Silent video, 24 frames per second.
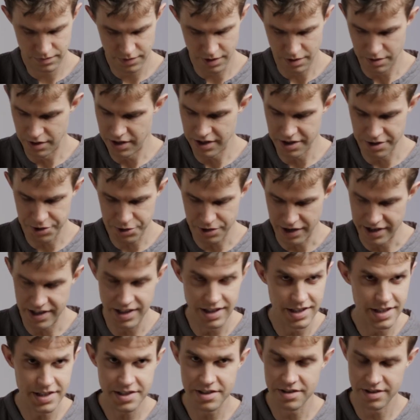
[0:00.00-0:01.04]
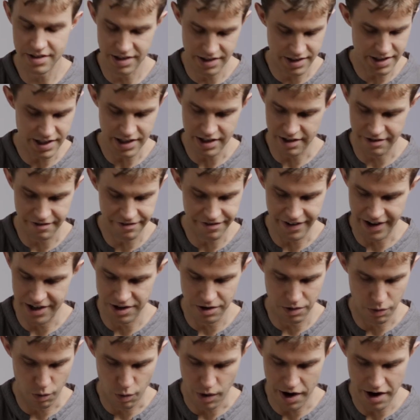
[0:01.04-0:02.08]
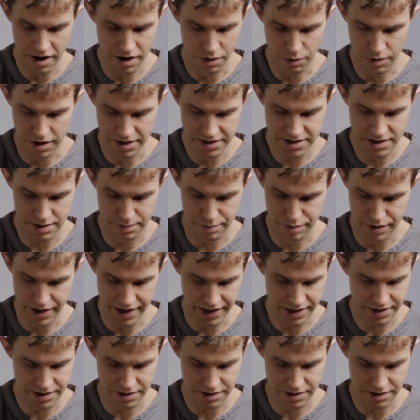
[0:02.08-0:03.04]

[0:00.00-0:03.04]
Really, you're trying to listen to the tea and find out where it wants to break